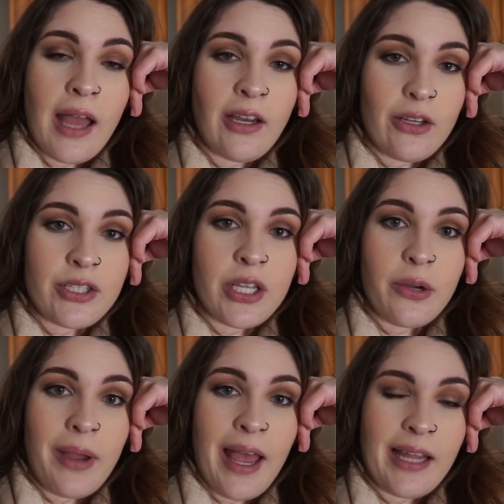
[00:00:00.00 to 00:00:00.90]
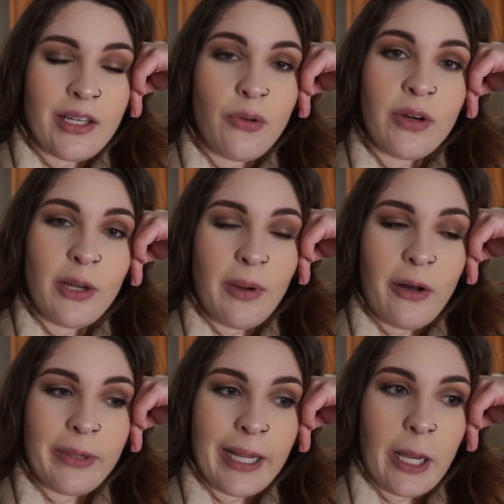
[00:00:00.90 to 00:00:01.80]
I also had an Oreo
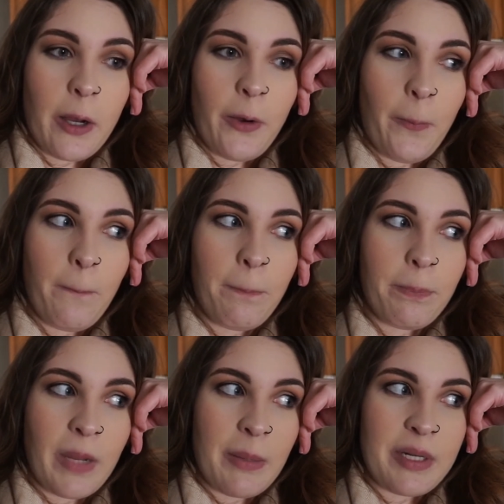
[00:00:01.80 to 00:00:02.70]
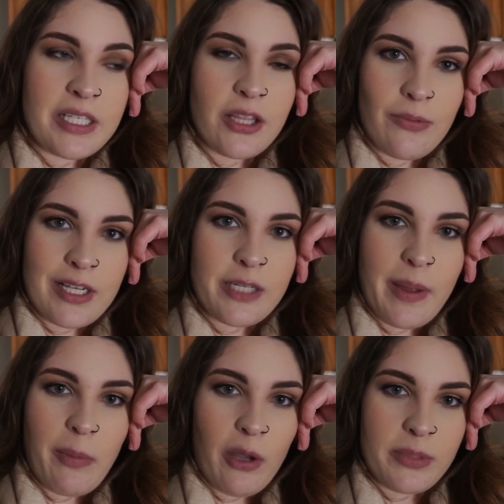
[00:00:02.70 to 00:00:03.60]
ball when I got home, but I'm gonna send the rest to
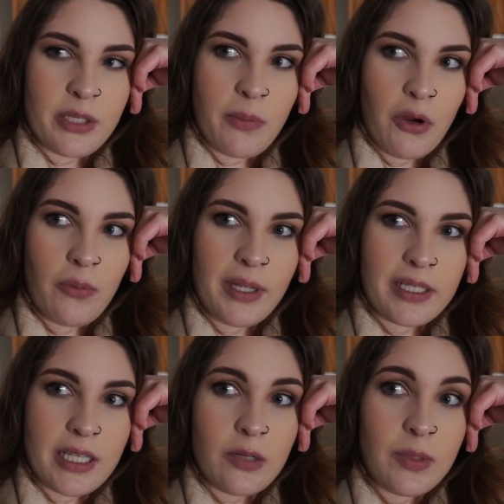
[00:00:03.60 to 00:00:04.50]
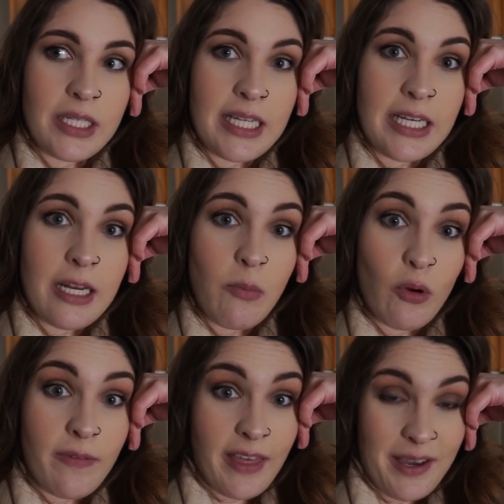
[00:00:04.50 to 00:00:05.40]
my mom's tomorrow because I don't want to eat any
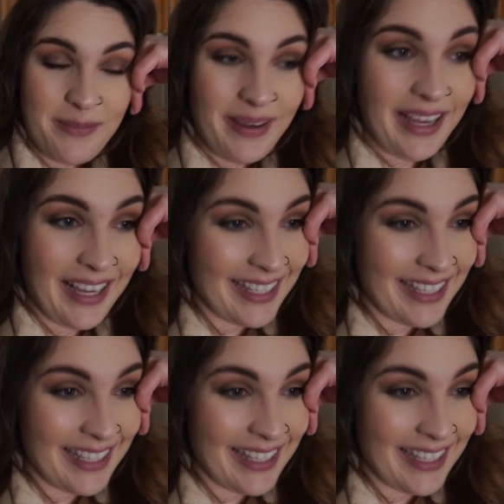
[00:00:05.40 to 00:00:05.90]
more of them.